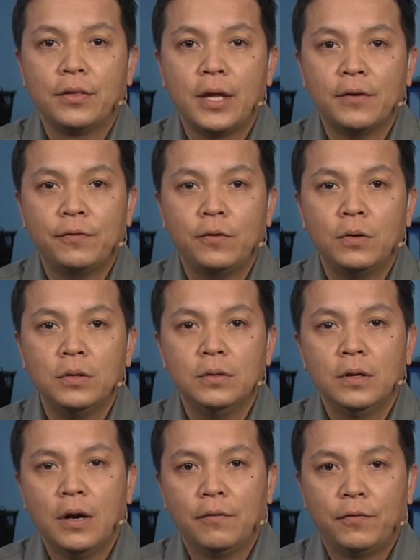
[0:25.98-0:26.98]
Therefore,
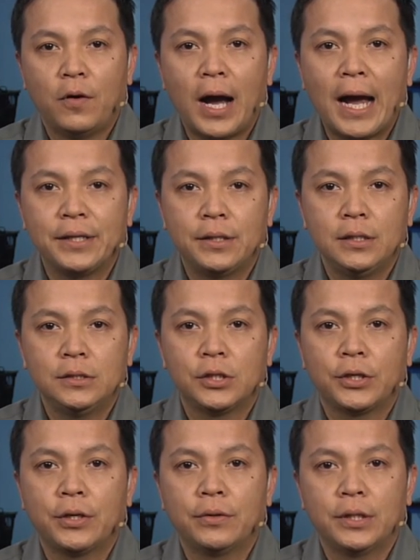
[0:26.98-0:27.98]
for IT
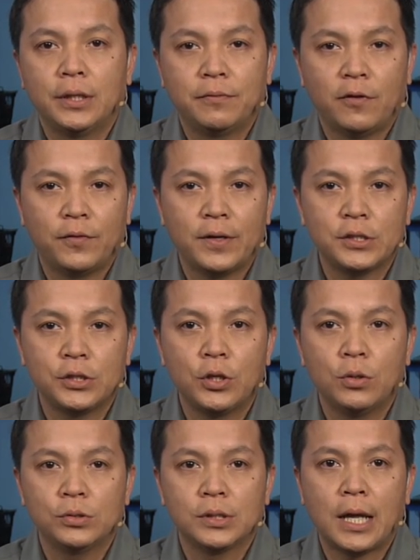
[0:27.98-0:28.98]
security
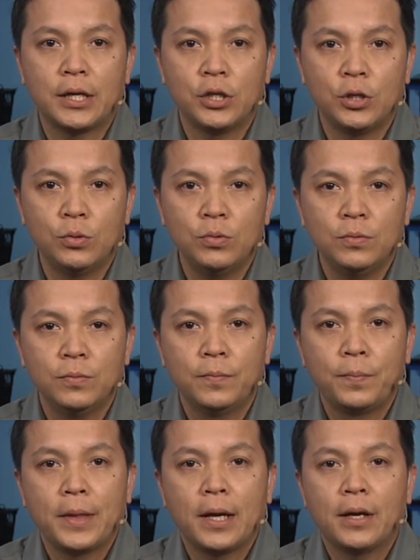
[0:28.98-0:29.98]
professionals like you,
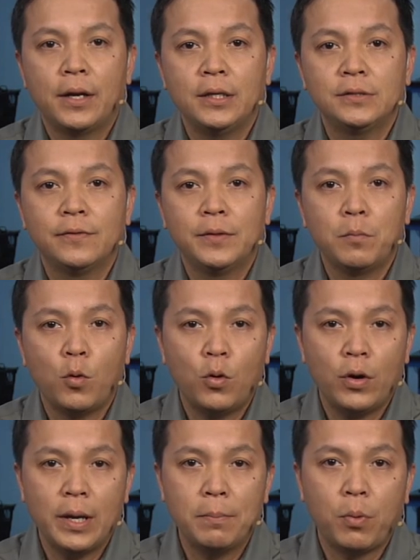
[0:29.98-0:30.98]
it is even
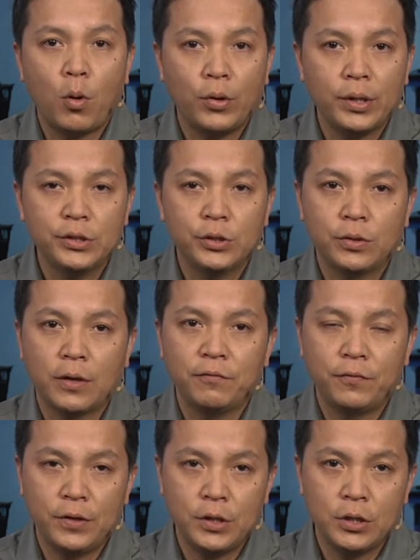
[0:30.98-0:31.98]
more important to
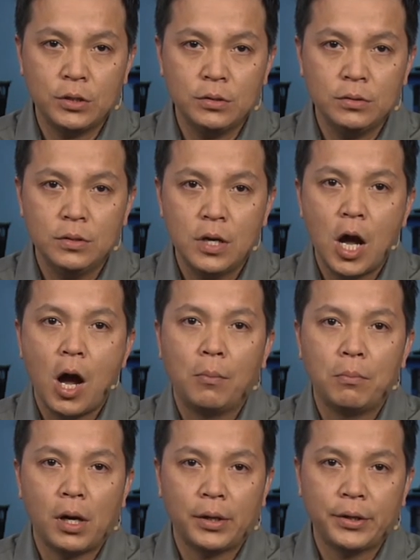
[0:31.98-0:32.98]
configure
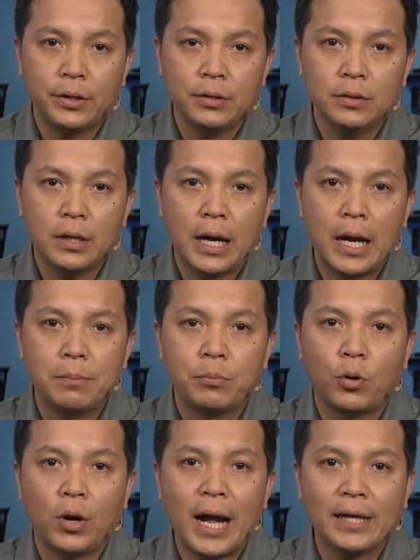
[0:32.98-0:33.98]
monitor, and
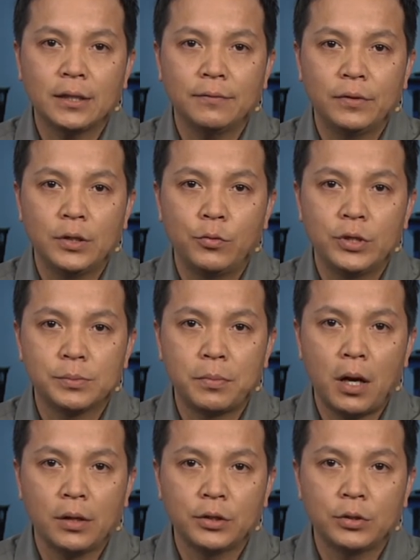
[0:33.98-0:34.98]
proactively
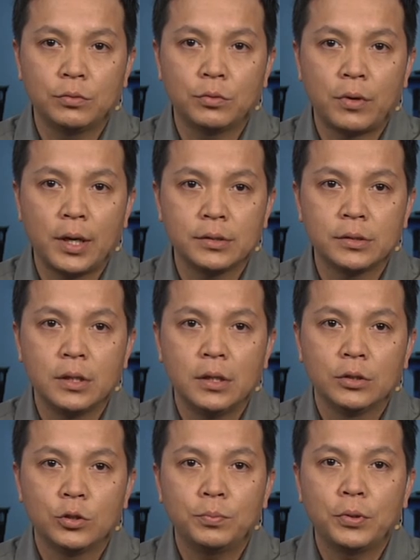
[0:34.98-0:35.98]
respond to threats
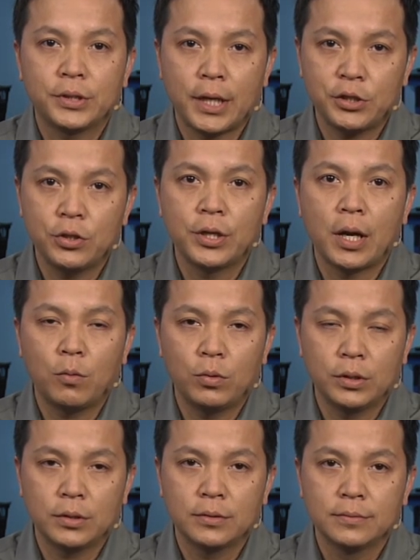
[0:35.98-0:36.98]
to protect your
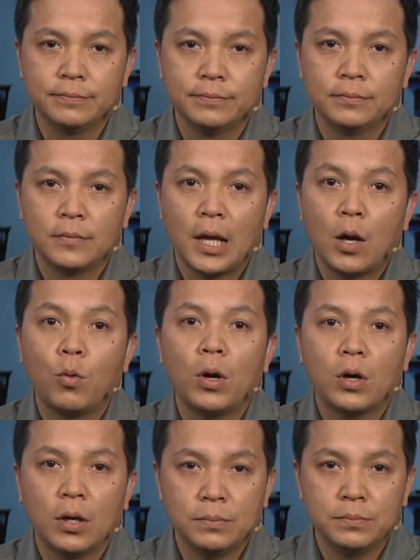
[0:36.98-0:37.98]
network.
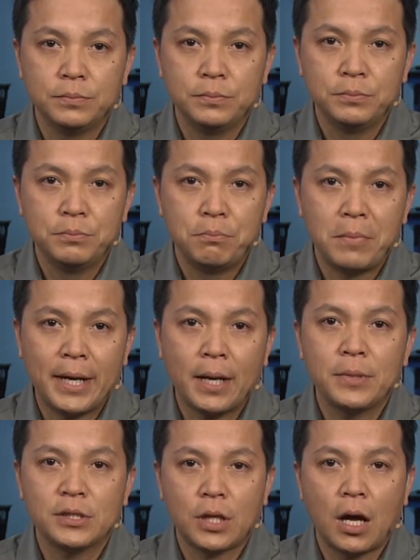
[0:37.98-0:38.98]
Welcome. My
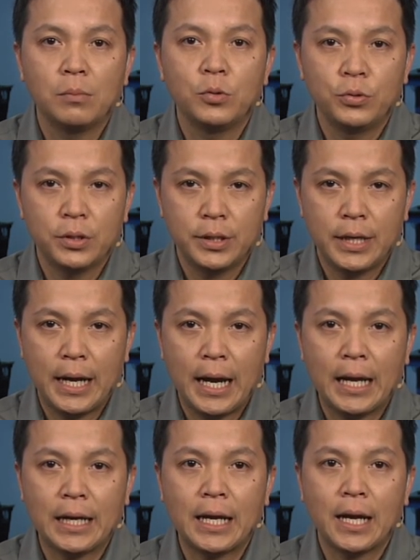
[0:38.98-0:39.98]
name is Tom Hua,
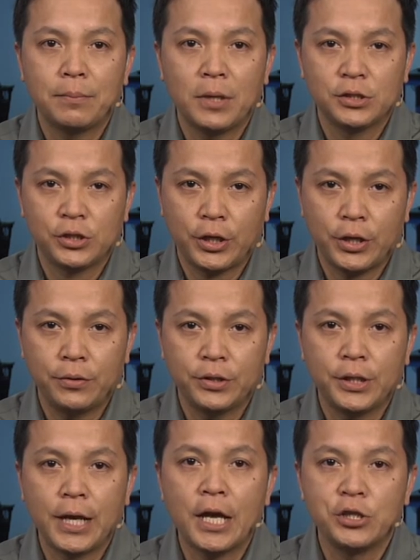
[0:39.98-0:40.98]
and I am a
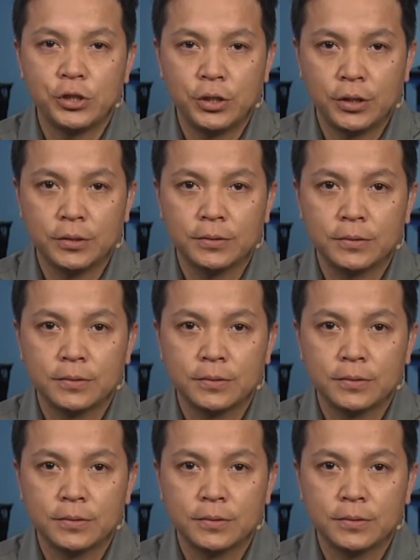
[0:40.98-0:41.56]
security engineer.